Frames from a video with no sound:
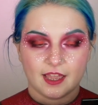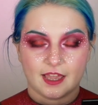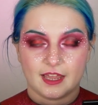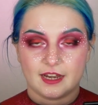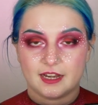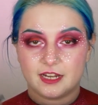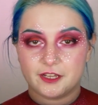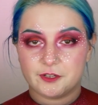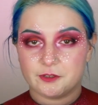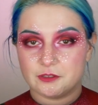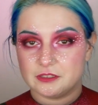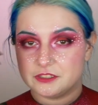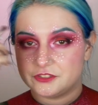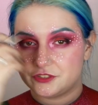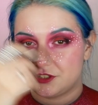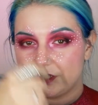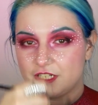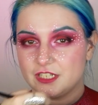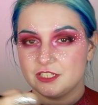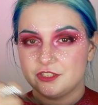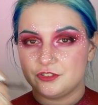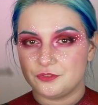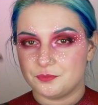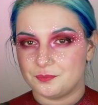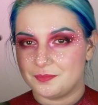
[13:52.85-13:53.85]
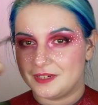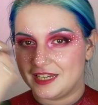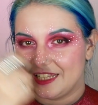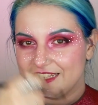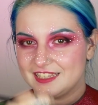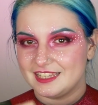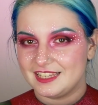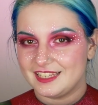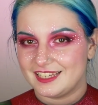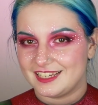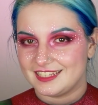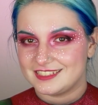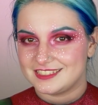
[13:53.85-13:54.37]
and I will try to
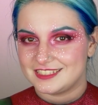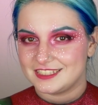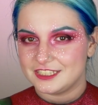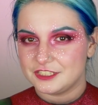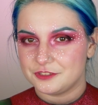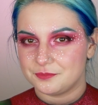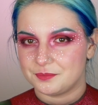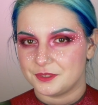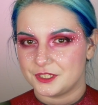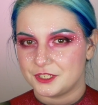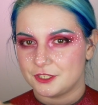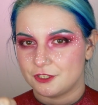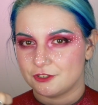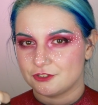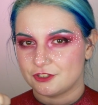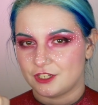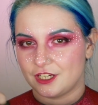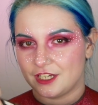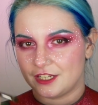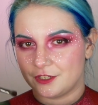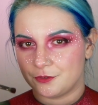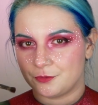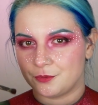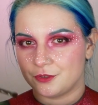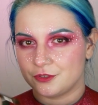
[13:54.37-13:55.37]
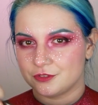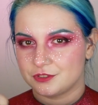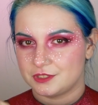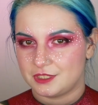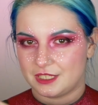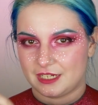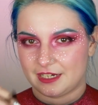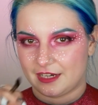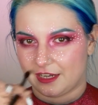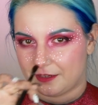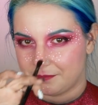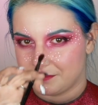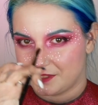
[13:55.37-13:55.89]
blend the edges because I want
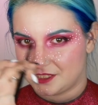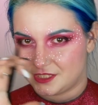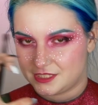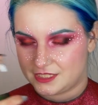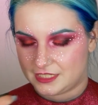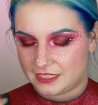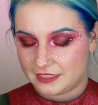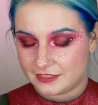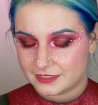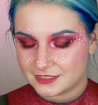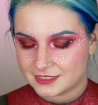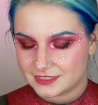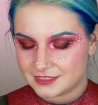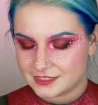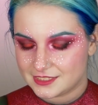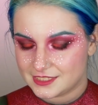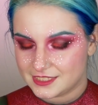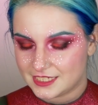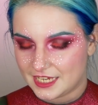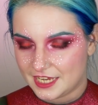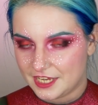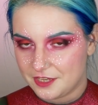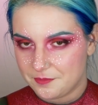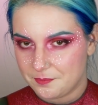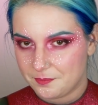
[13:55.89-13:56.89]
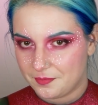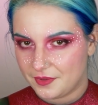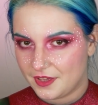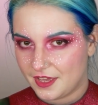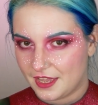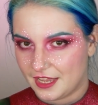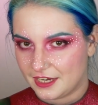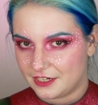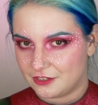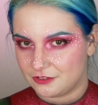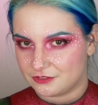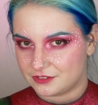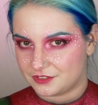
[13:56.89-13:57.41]
an abstract shape
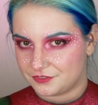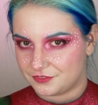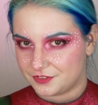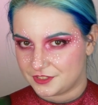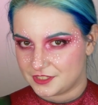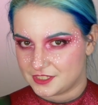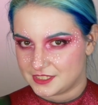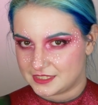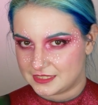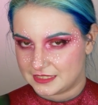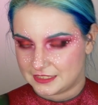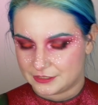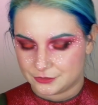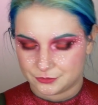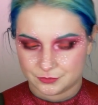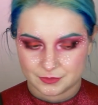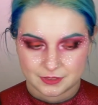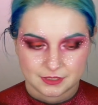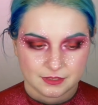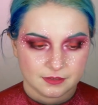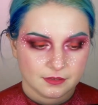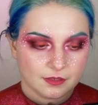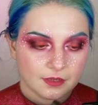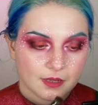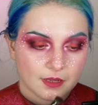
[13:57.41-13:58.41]
and not a very strict one.